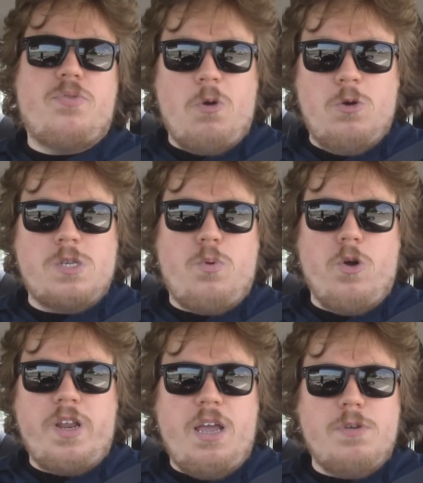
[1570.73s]
Thrones
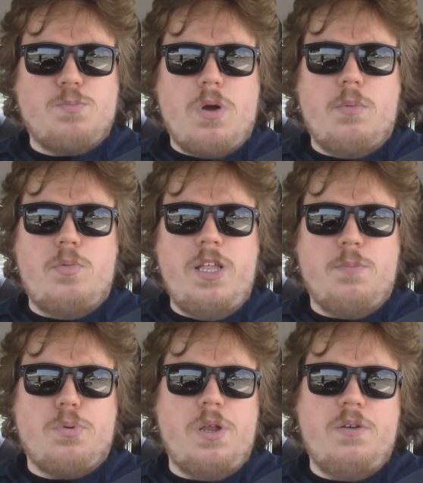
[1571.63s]
board game is probably
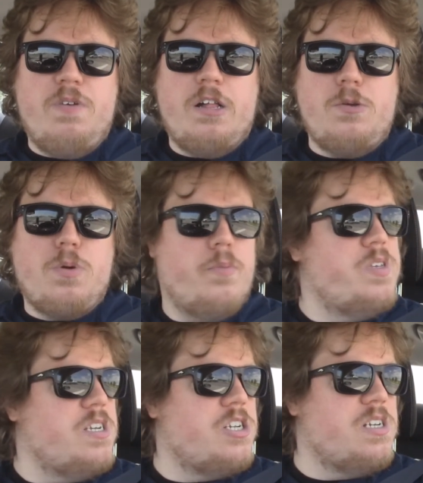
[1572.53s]
a pretty good value
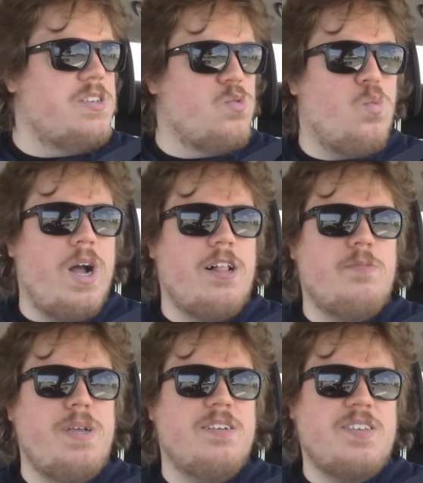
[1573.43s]
proposition as
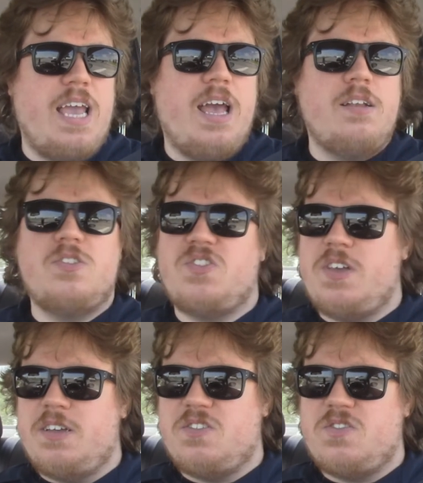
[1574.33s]
well, because again,
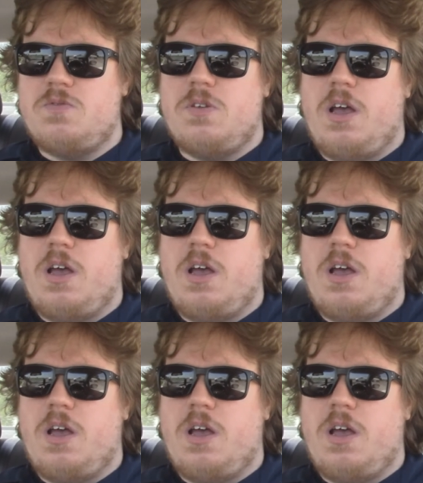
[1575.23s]
six